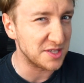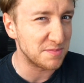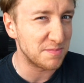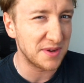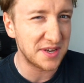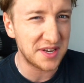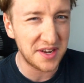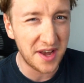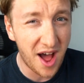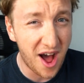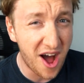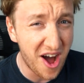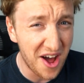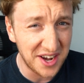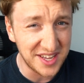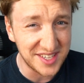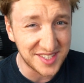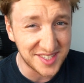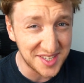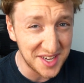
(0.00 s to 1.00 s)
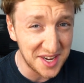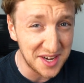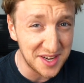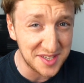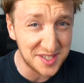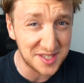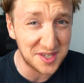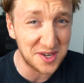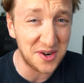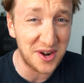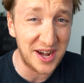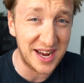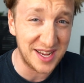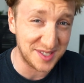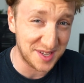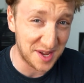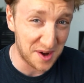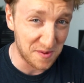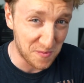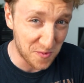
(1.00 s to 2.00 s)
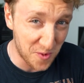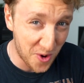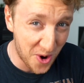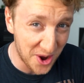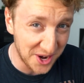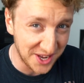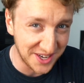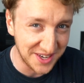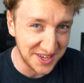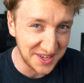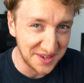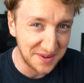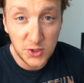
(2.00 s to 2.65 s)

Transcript: but not as sinister as I wanted it.